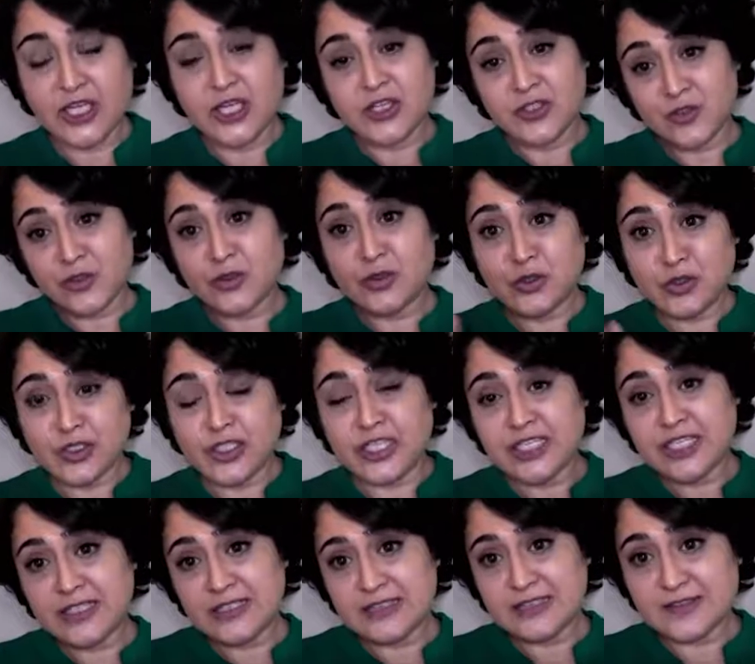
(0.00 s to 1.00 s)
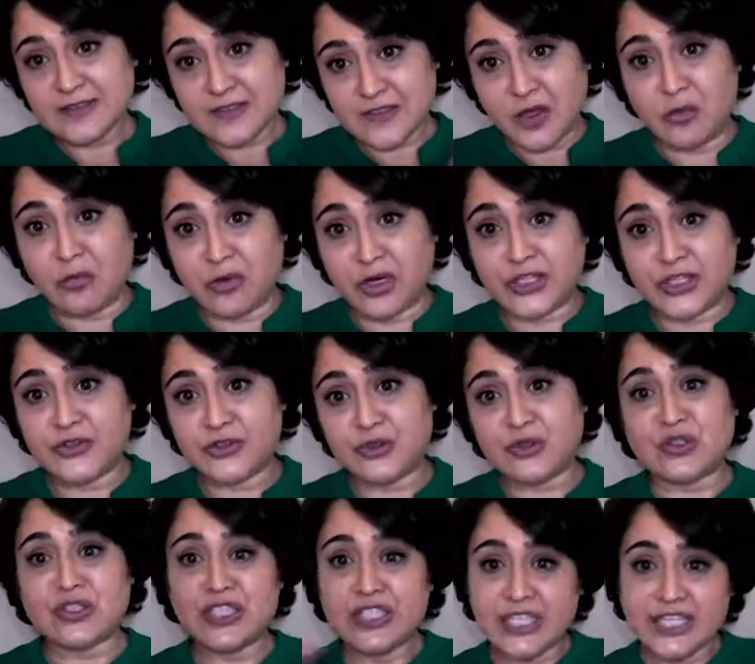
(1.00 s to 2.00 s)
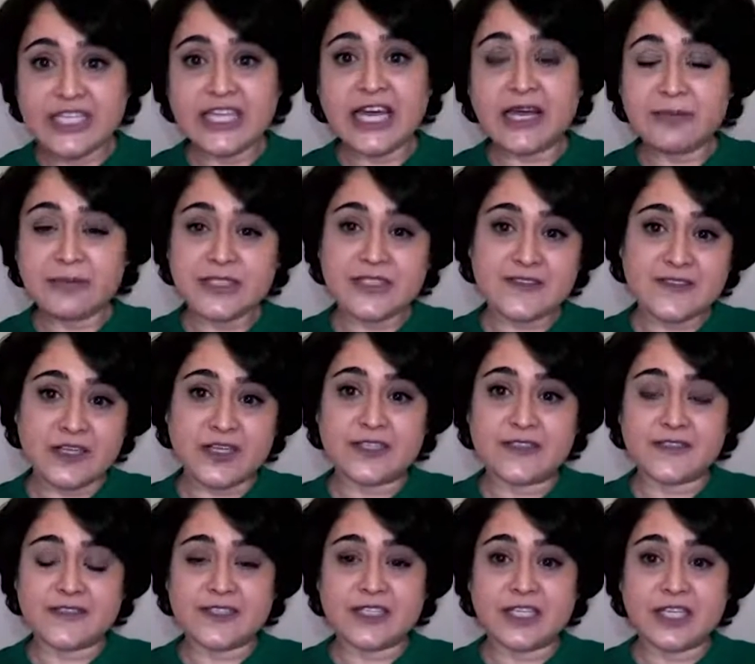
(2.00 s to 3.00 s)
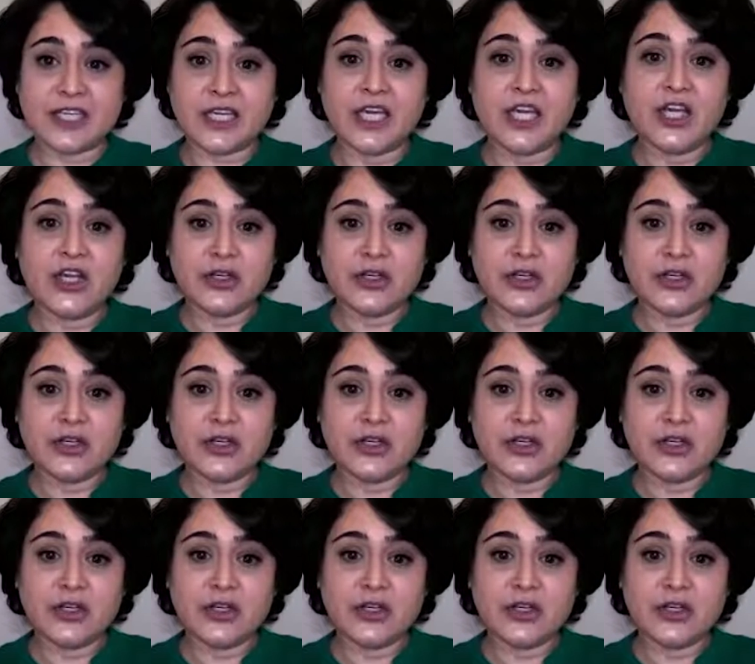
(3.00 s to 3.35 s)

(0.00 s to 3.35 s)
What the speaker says: So you need someone to decap this IC,